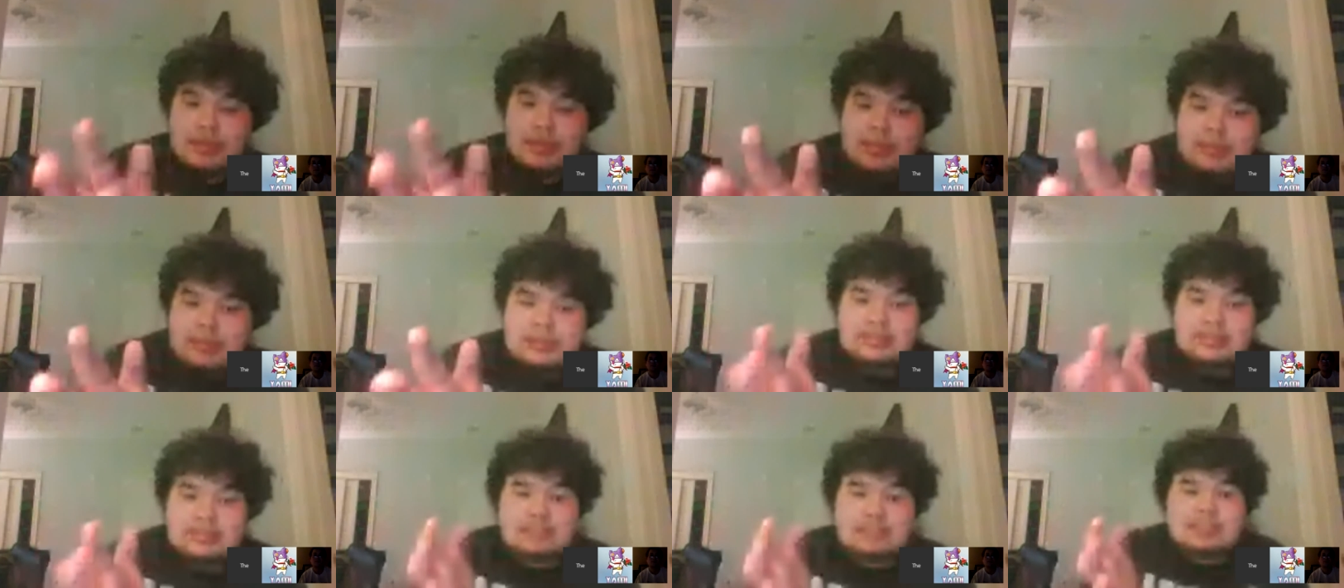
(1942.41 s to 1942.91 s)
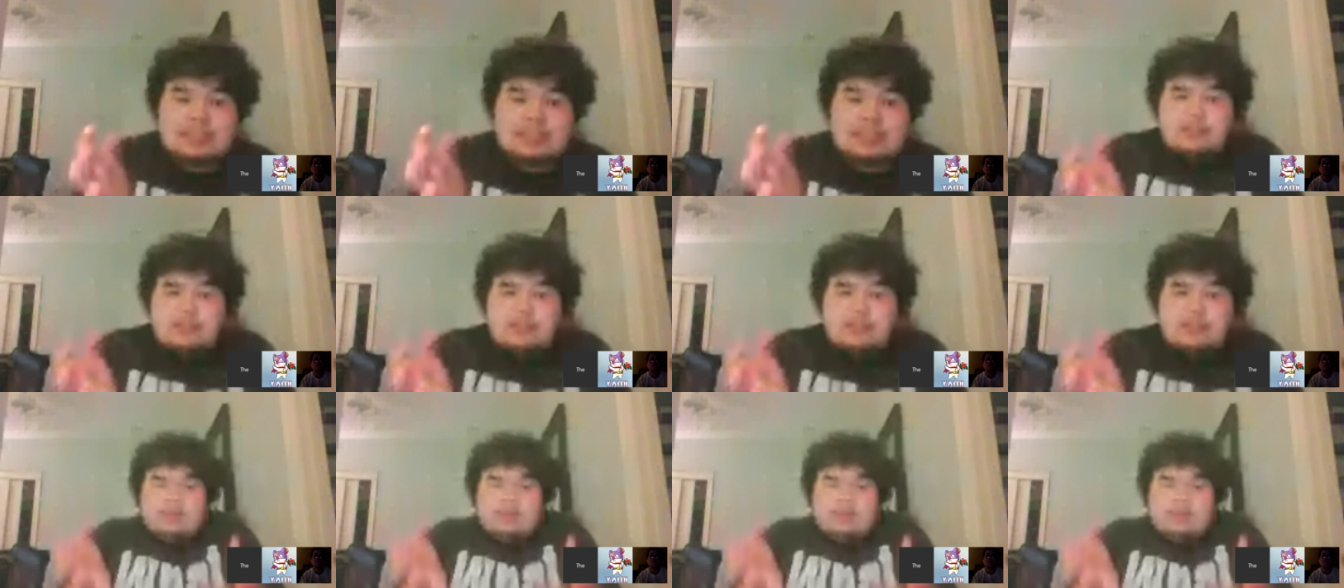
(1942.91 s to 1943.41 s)
I
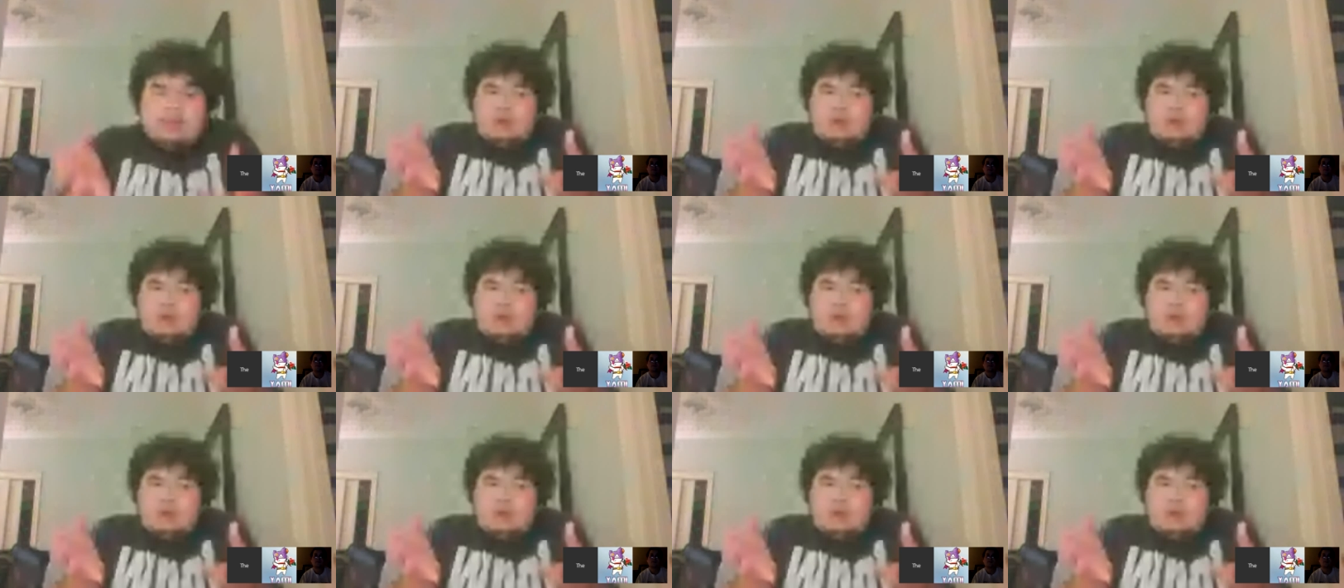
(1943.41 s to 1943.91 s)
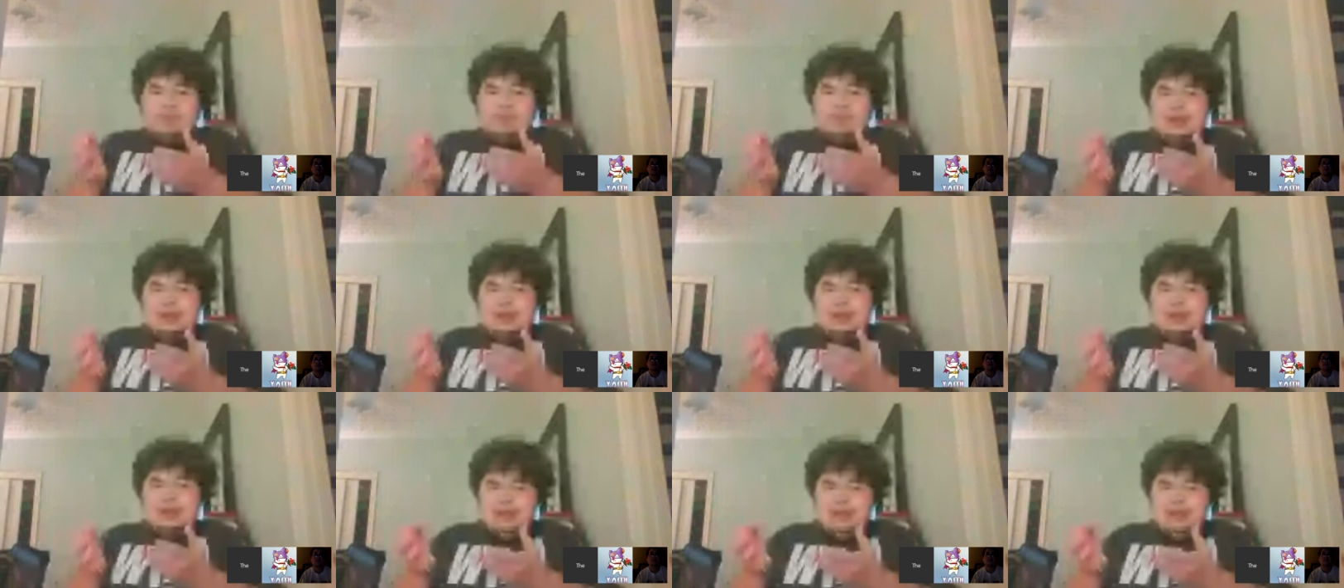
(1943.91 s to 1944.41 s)
still in the corner of my
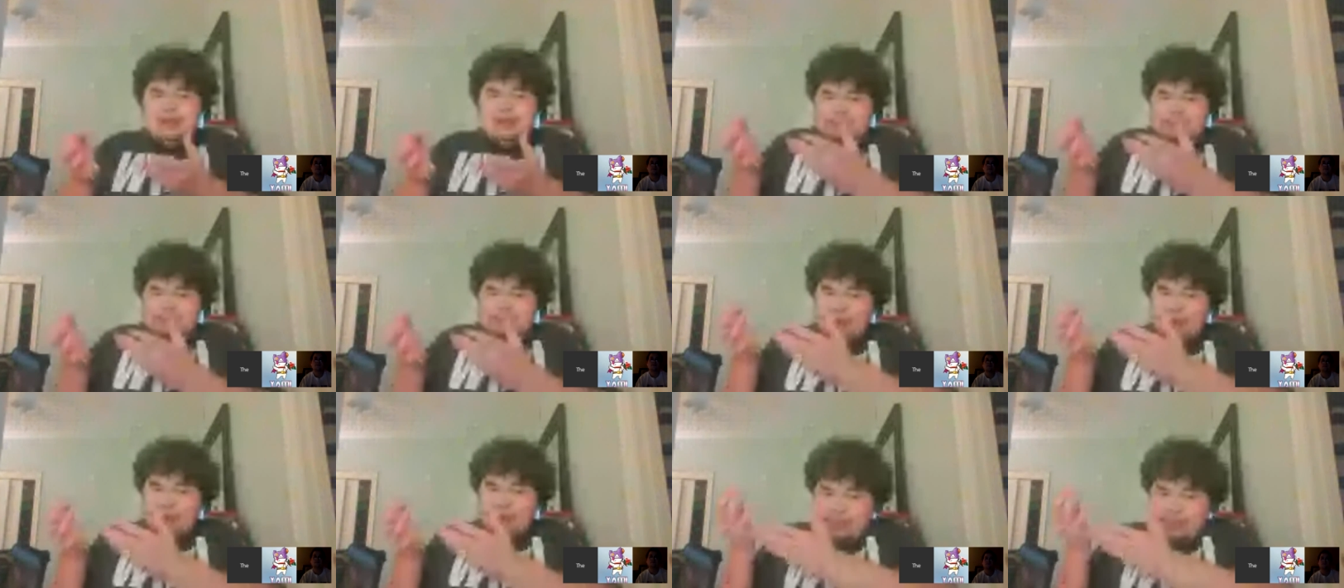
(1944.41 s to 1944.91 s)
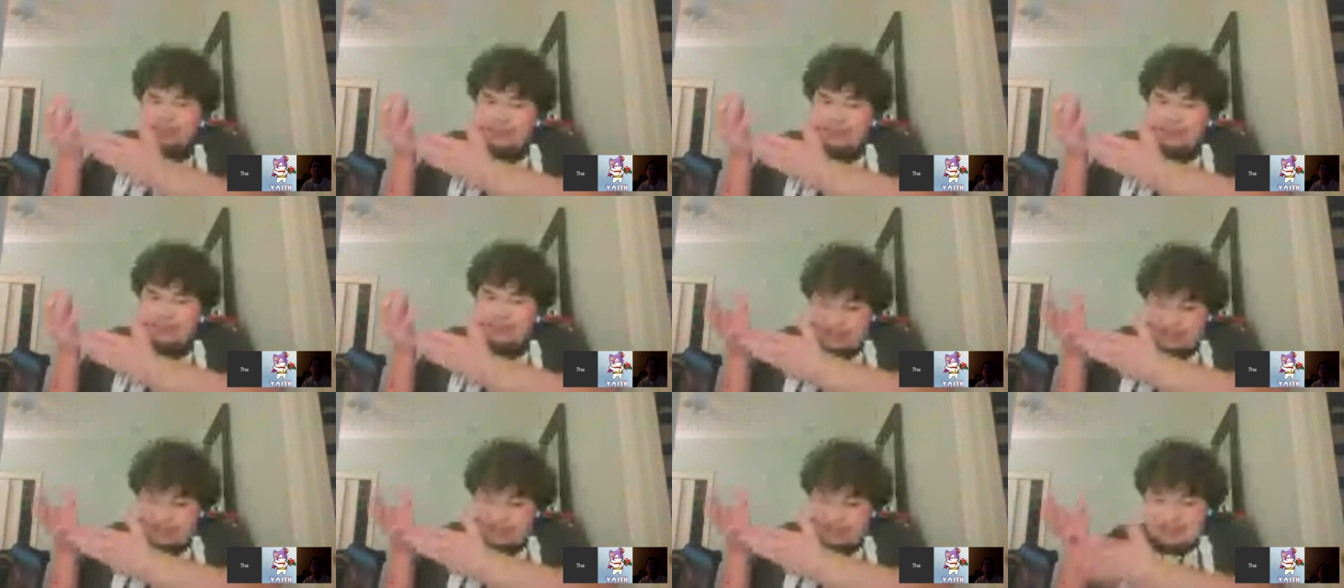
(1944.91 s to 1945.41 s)
mind just wanted
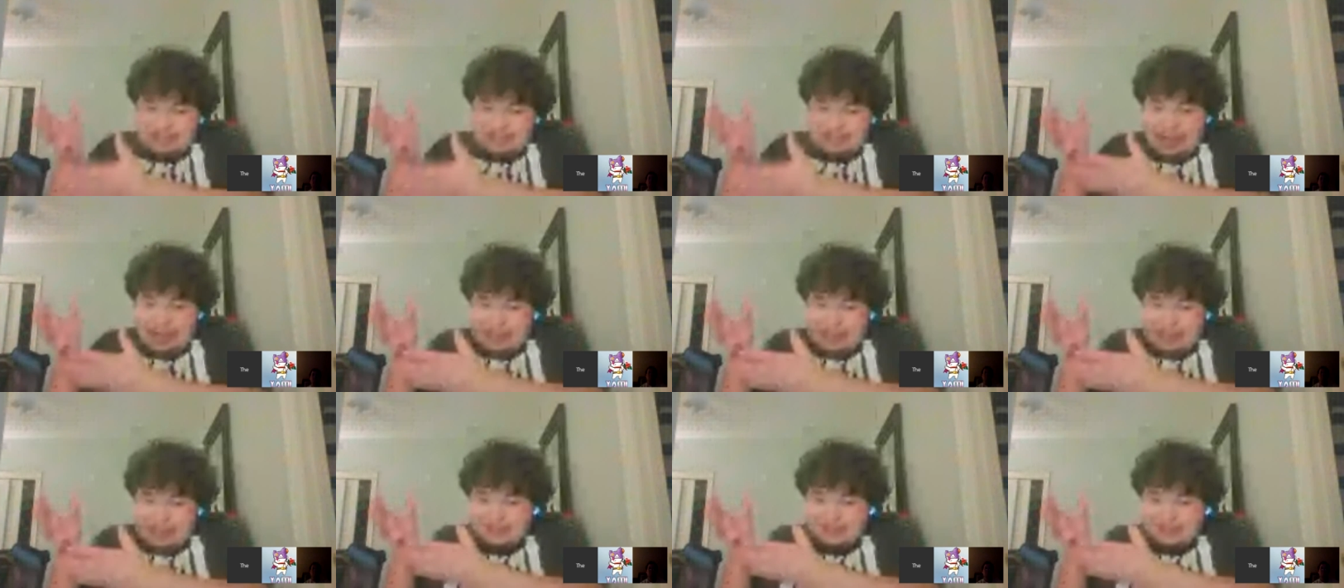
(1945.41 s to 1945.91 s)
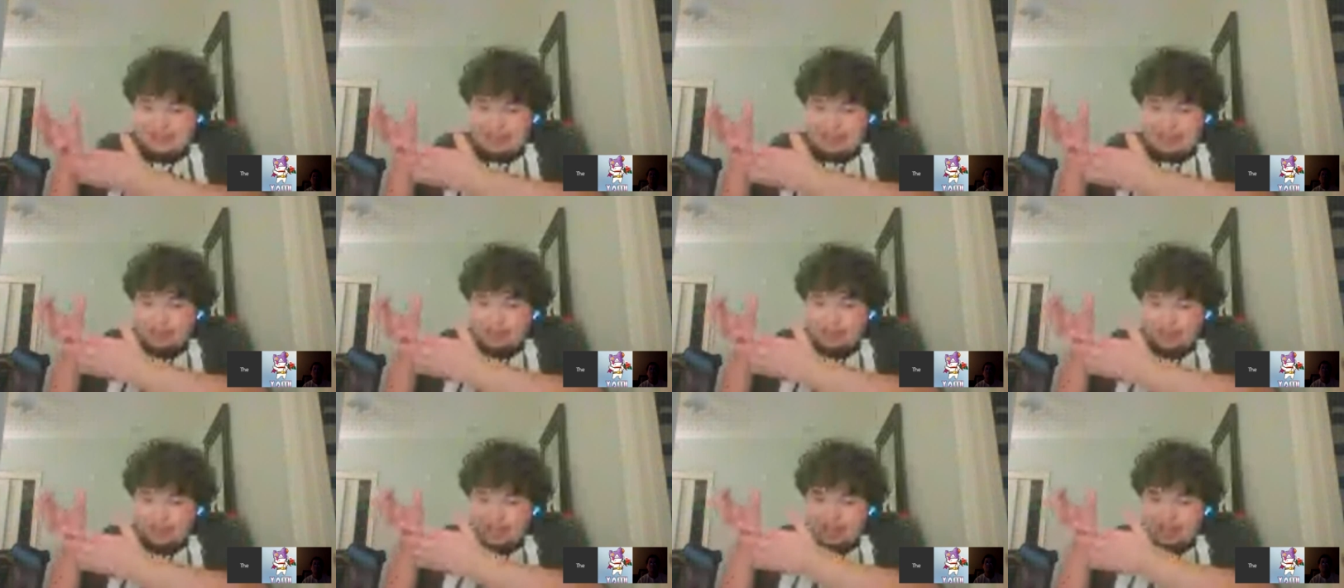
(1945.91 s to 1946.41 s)
Teen Titans
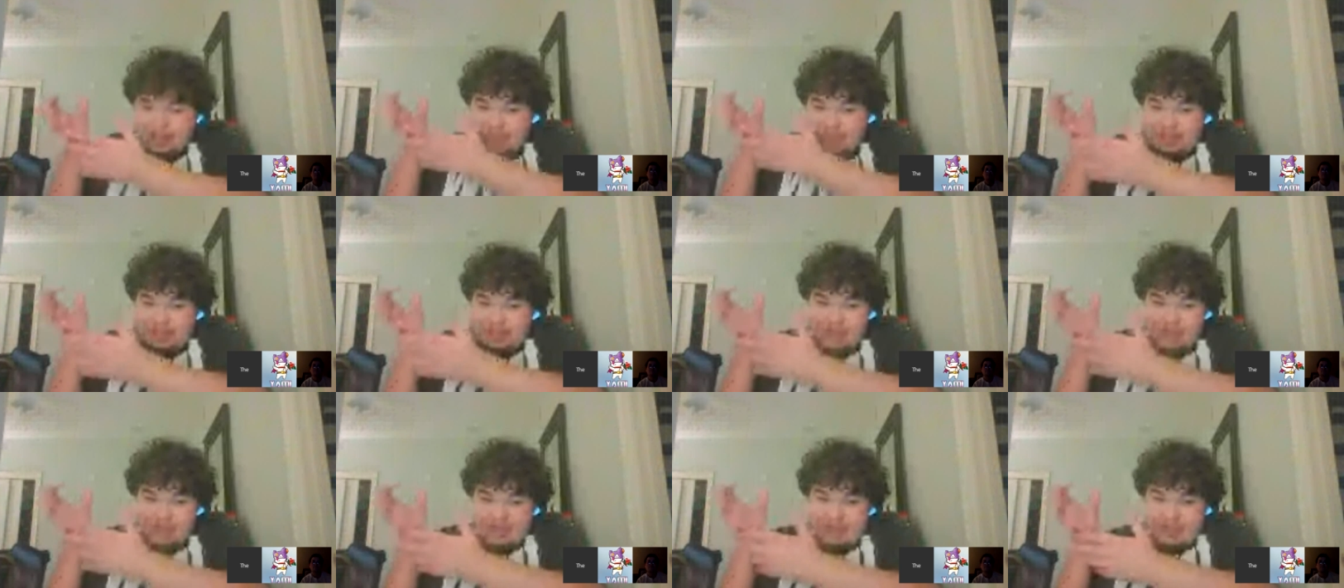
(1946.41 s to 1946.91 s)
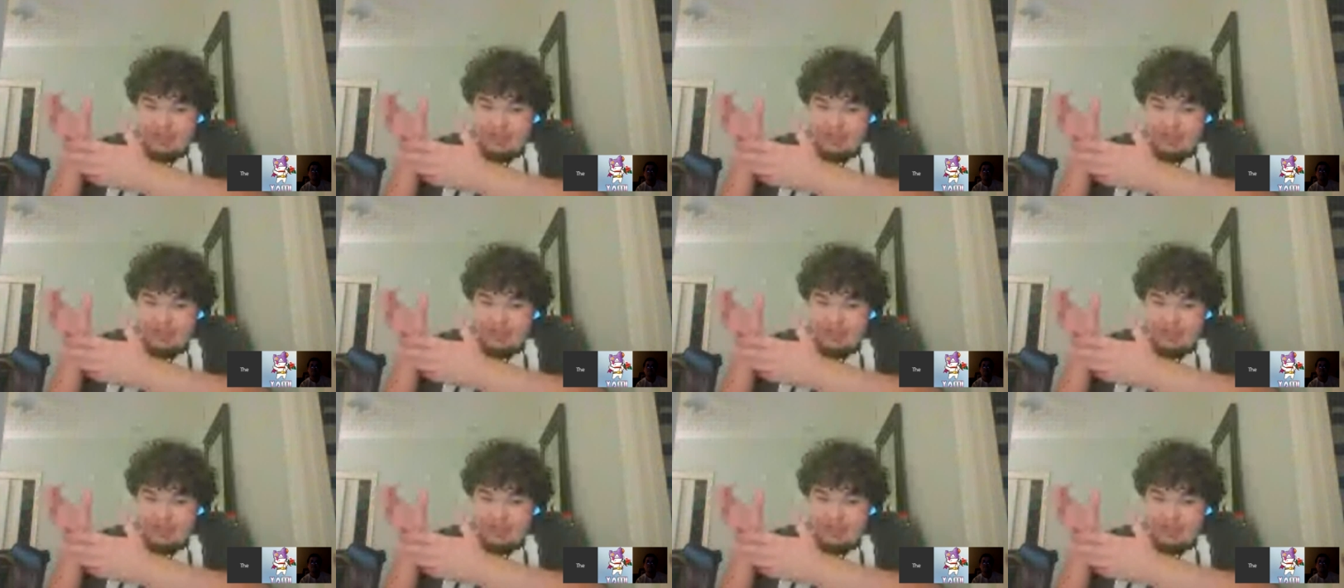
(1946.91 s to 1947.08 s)
to be a thing